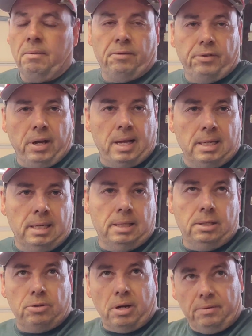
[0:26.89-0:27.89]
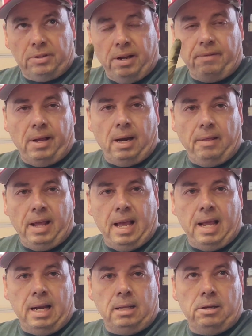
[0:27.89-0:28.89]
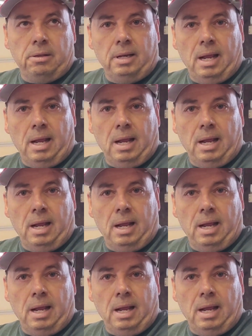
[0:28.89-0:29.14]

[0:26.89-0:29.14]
I forgot to get the drive shaft out of the attic the other